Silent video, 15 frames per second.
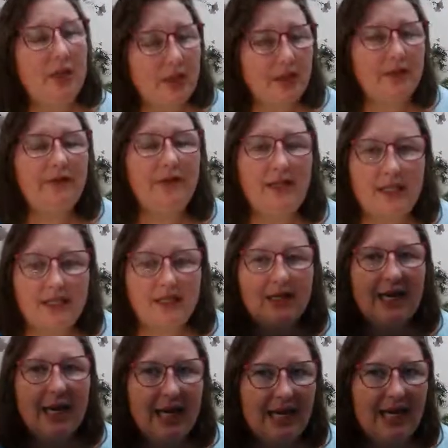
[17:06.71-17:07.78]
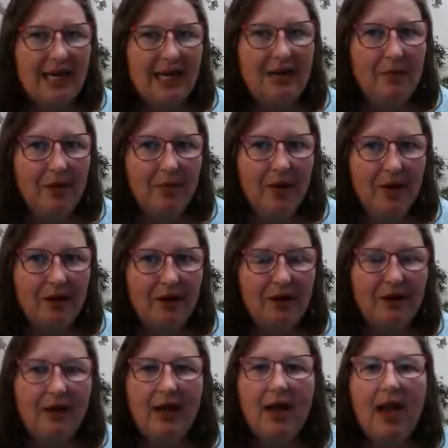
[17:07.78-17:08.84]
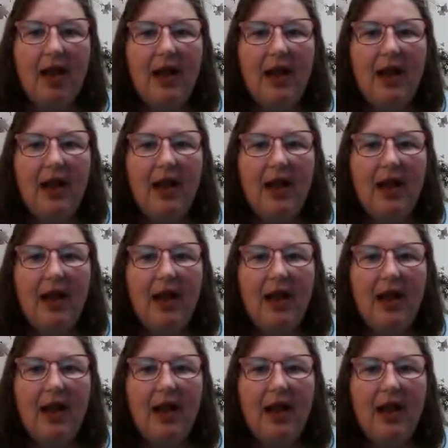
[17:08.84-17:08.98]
Turf is still going to need to be watered.